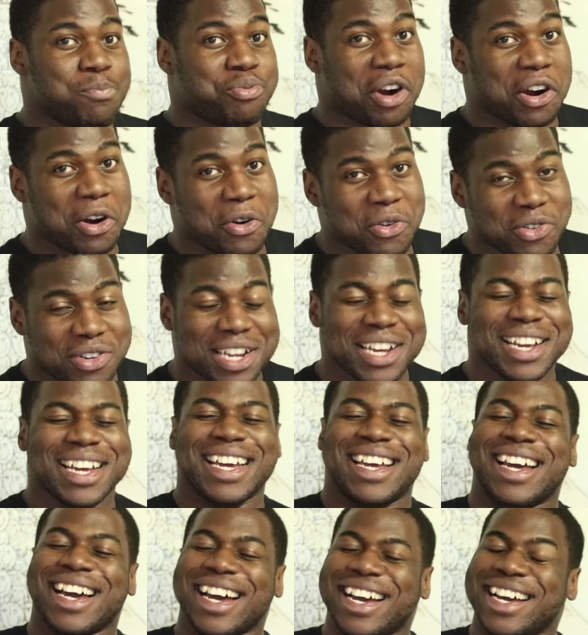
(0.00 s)
Brode,
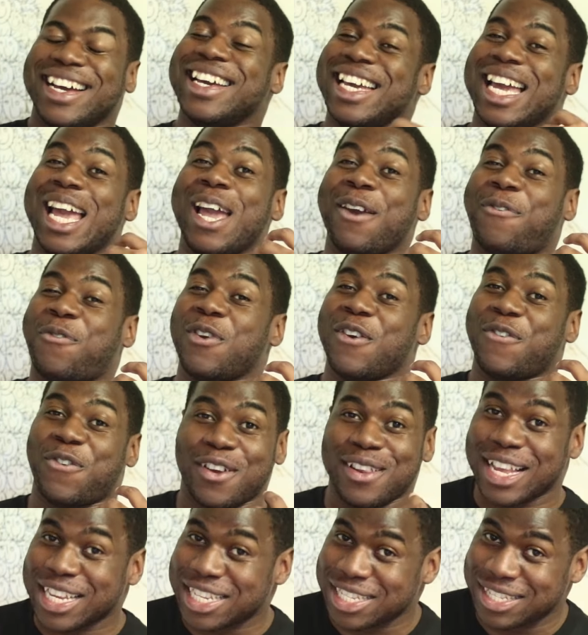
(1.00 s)
if
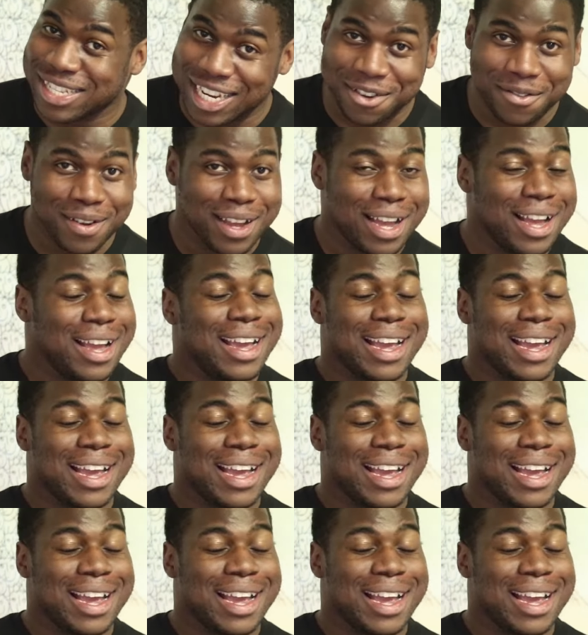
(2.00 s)
you're listening,